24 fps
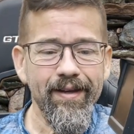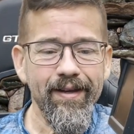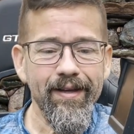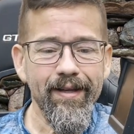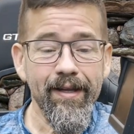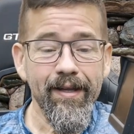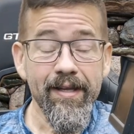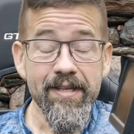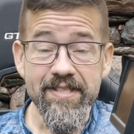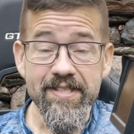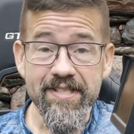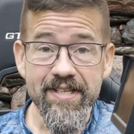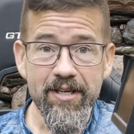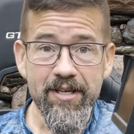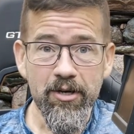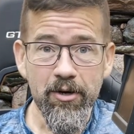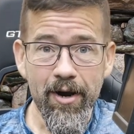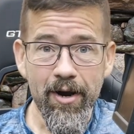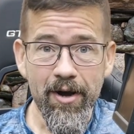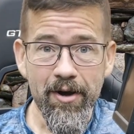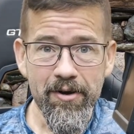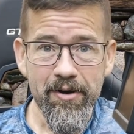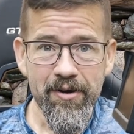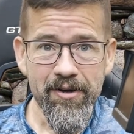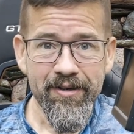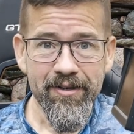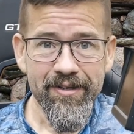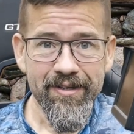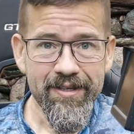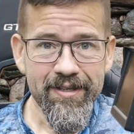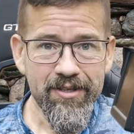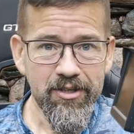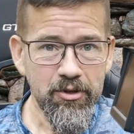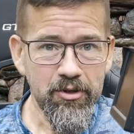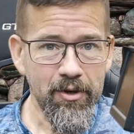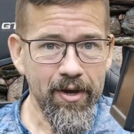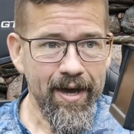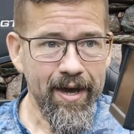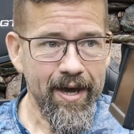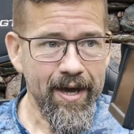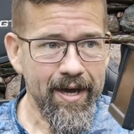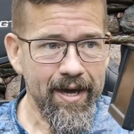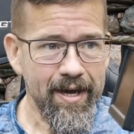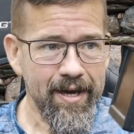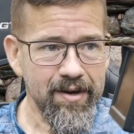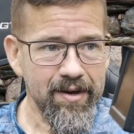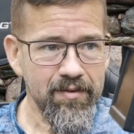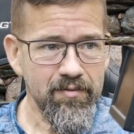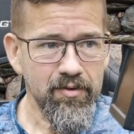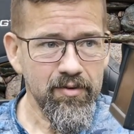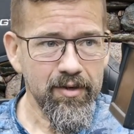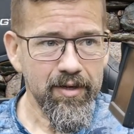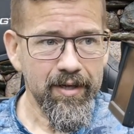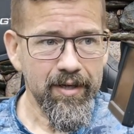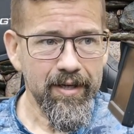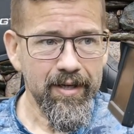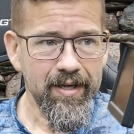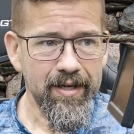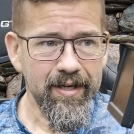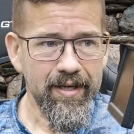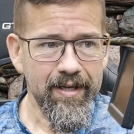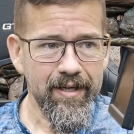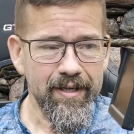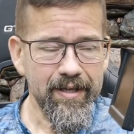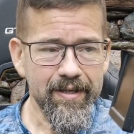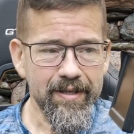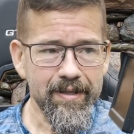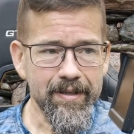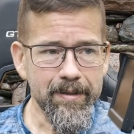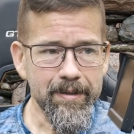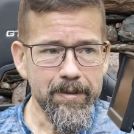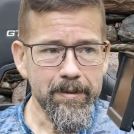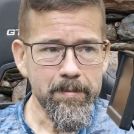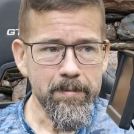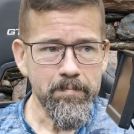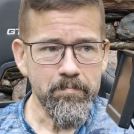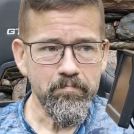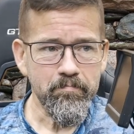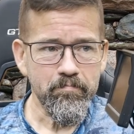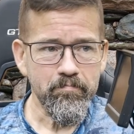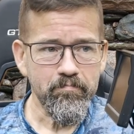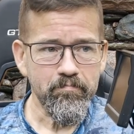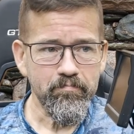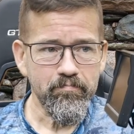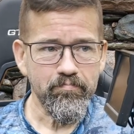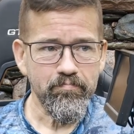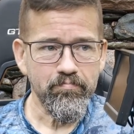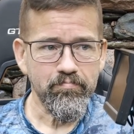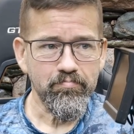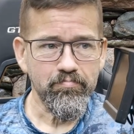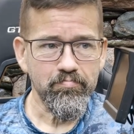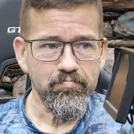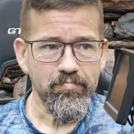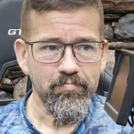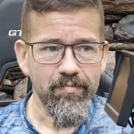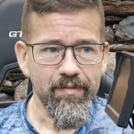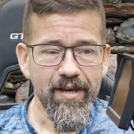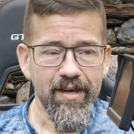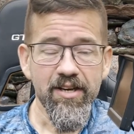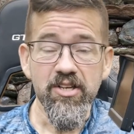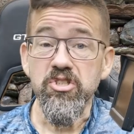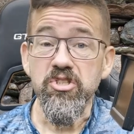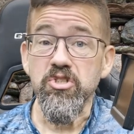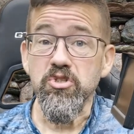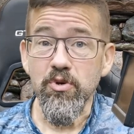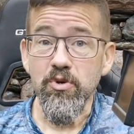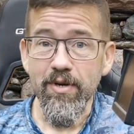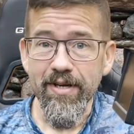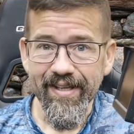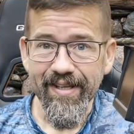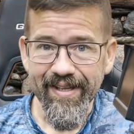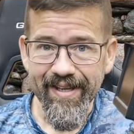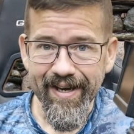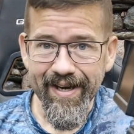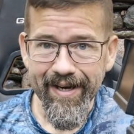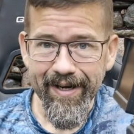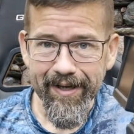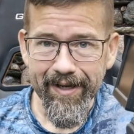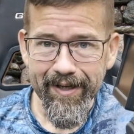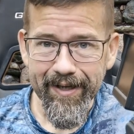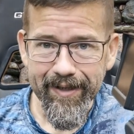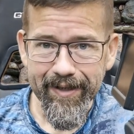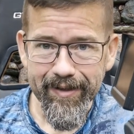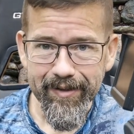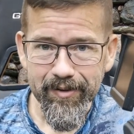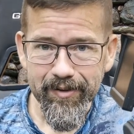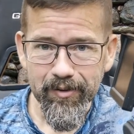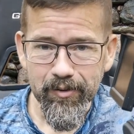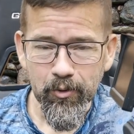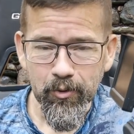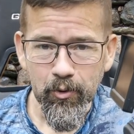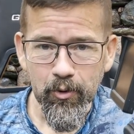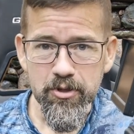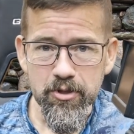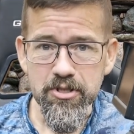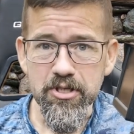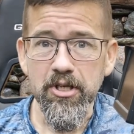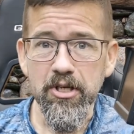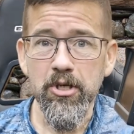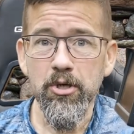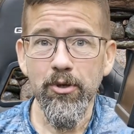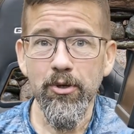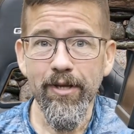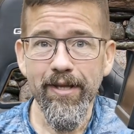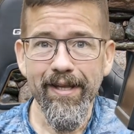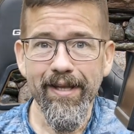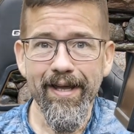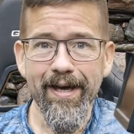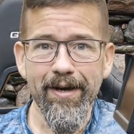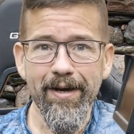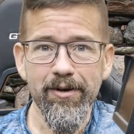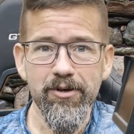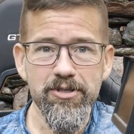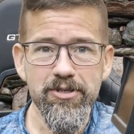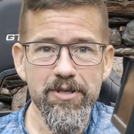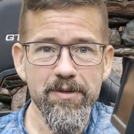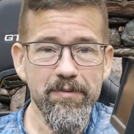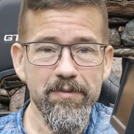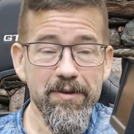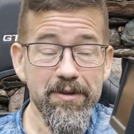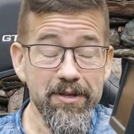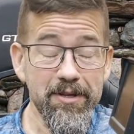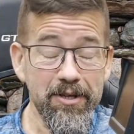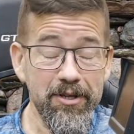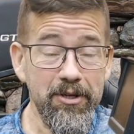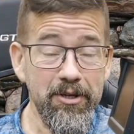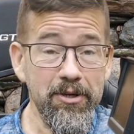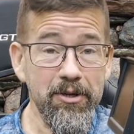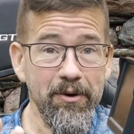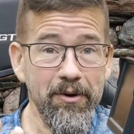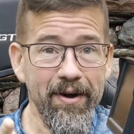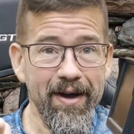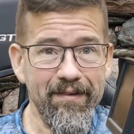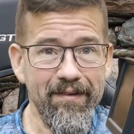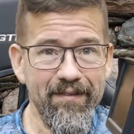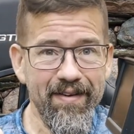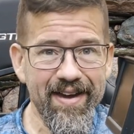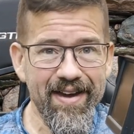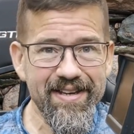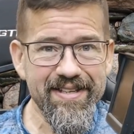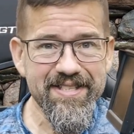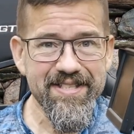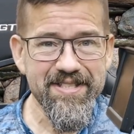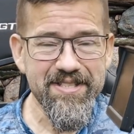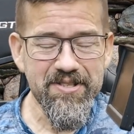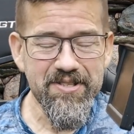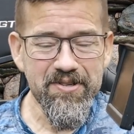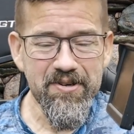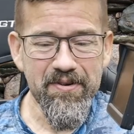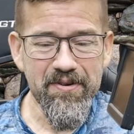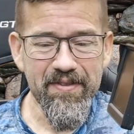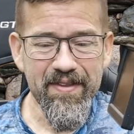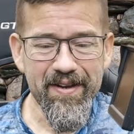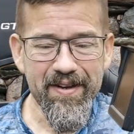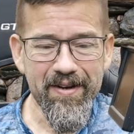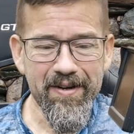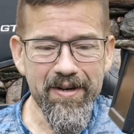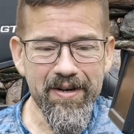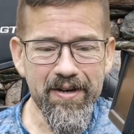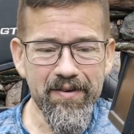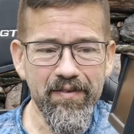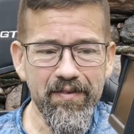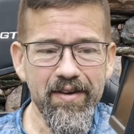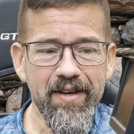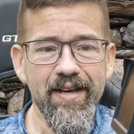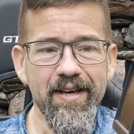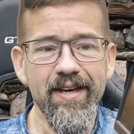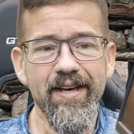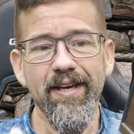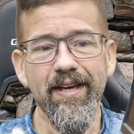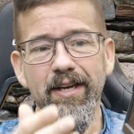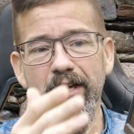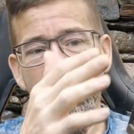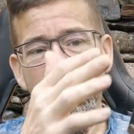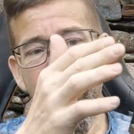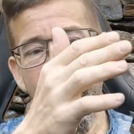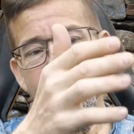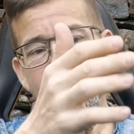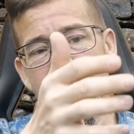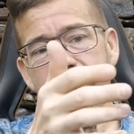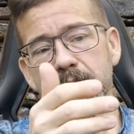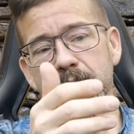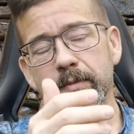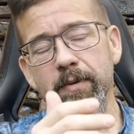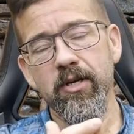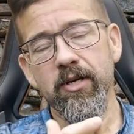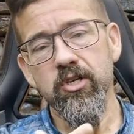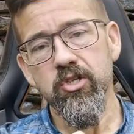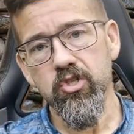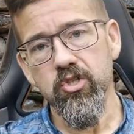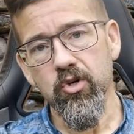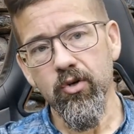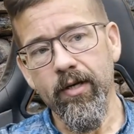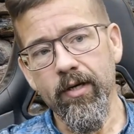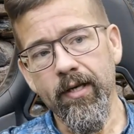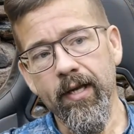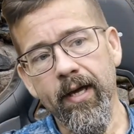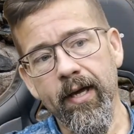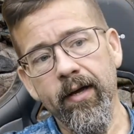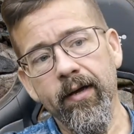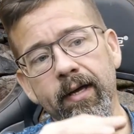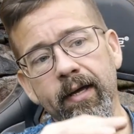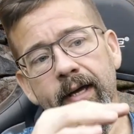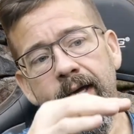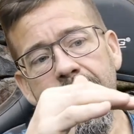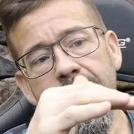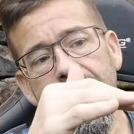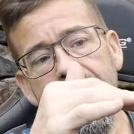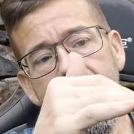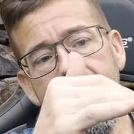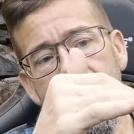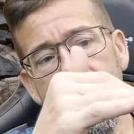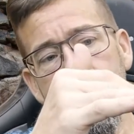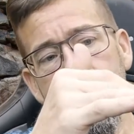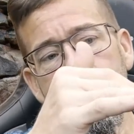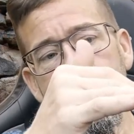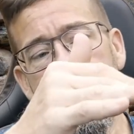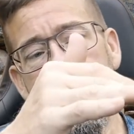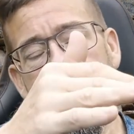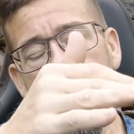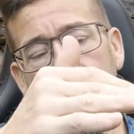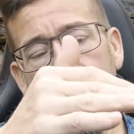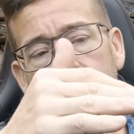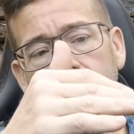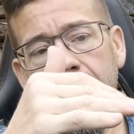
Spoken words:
let's say you're out hunting and you have a street light or a security light or something that you don't have access to turn that off. You know, that's going to be in your screen. Now, it didn't appear